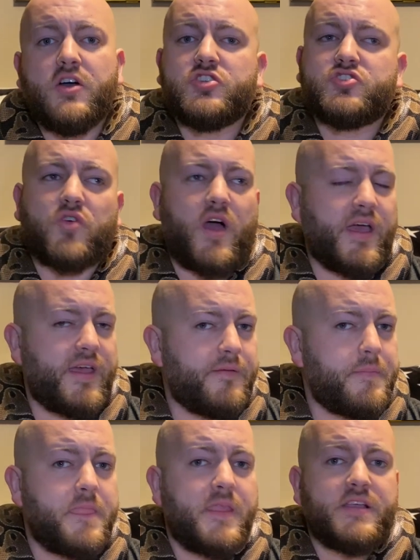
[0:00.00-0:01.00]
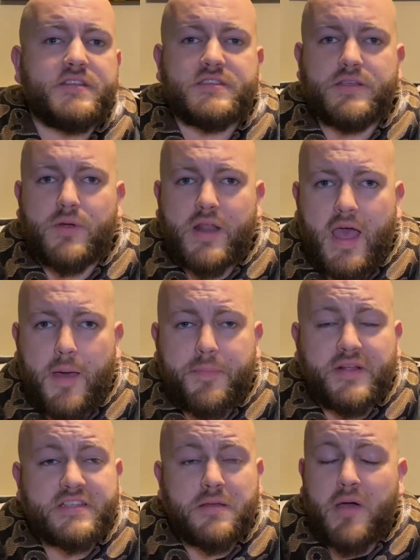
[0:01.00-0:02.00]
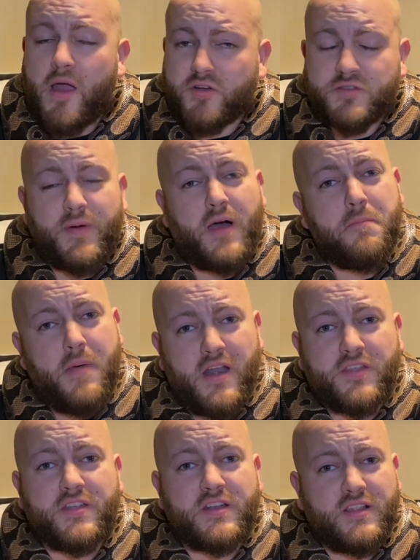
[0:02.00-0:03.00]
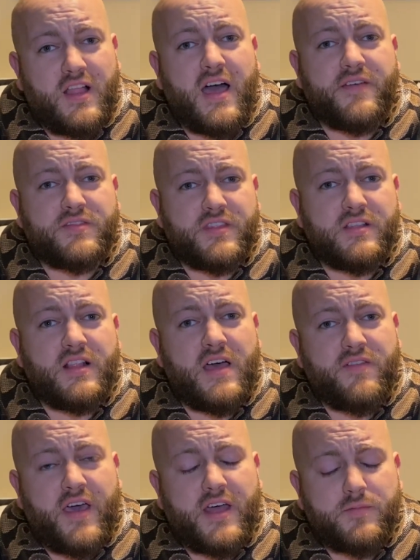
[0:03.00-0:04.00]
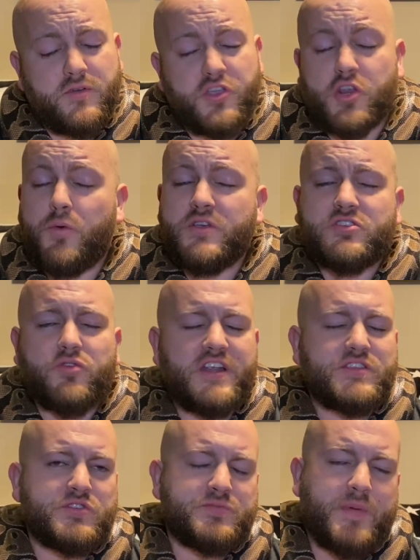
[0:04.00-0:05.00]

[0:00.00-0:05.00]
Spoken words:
Try it. See what happens. It might respond better to the live animal. You can always try to switch